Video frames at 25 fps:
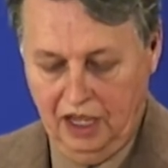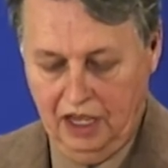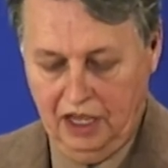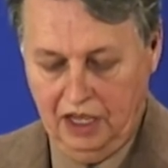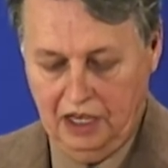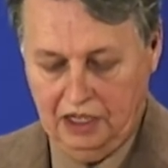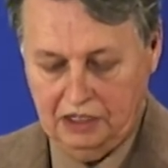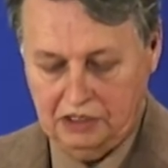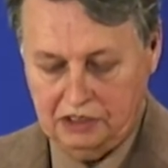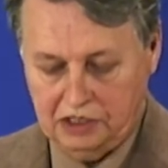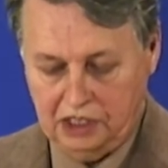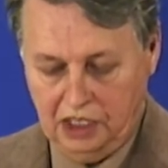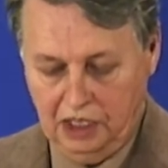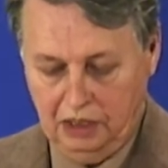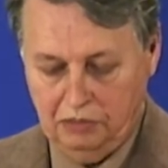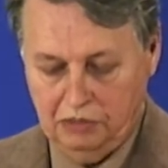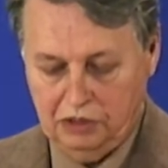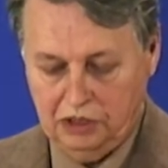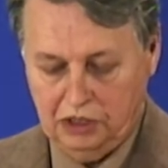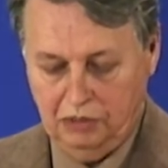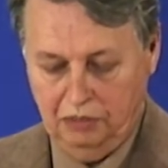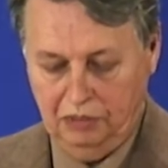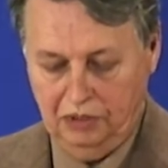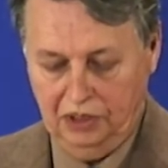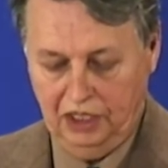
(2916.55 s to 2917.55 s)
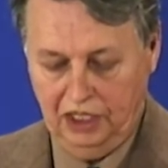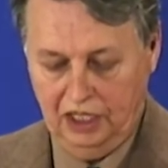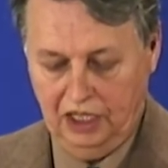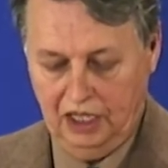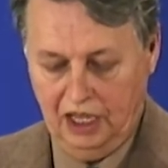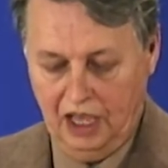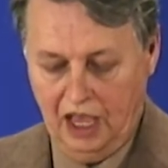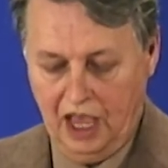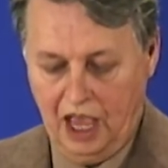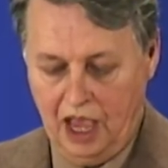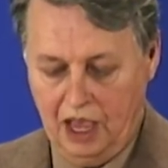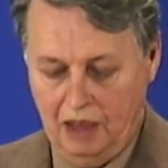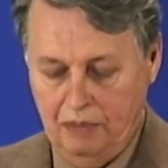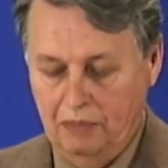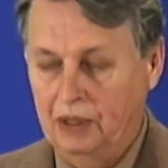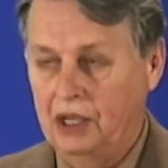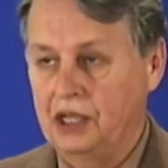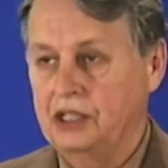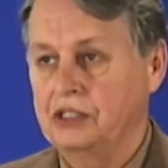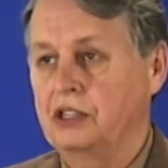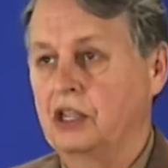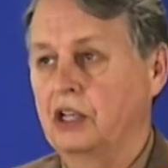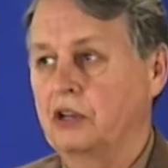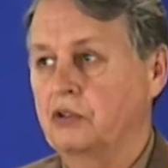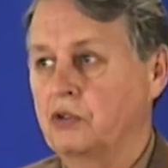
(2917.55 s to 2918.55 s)
It seems to be a
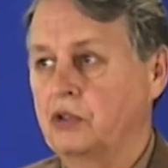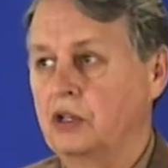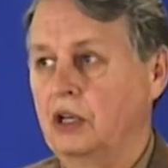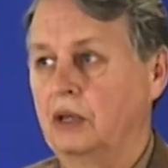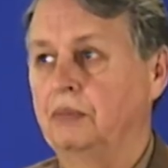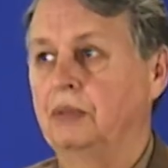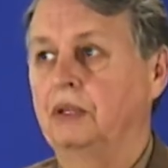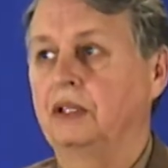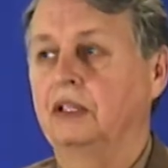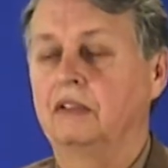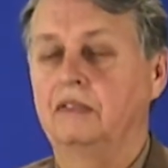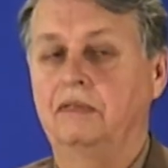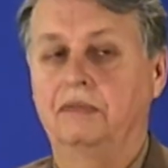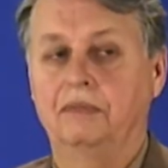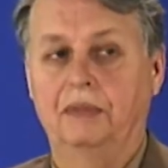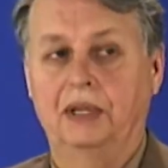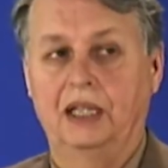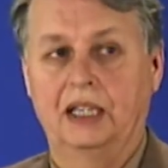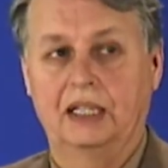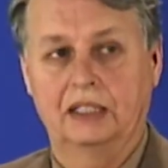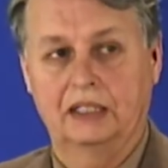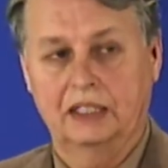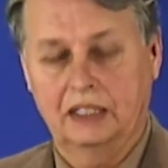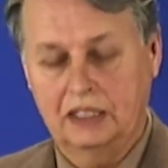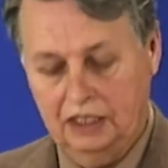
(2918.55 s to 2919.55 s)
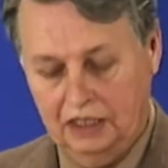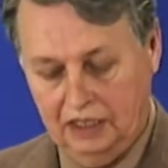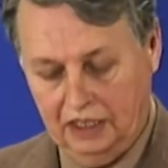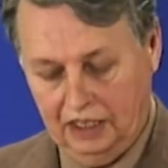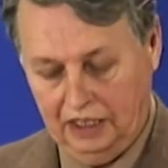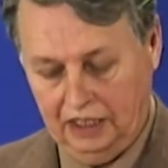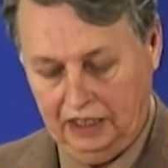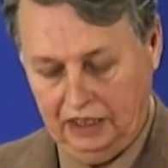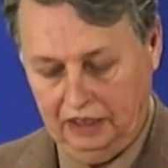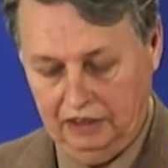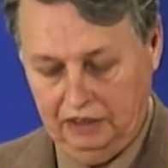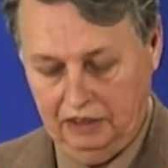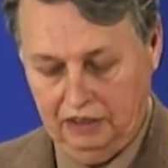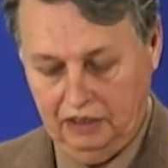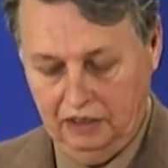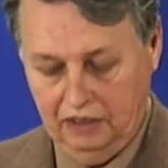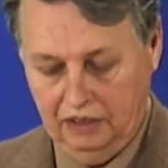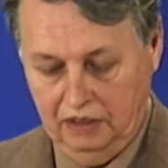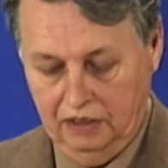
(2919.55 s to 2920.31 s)
basic trouble of mankind,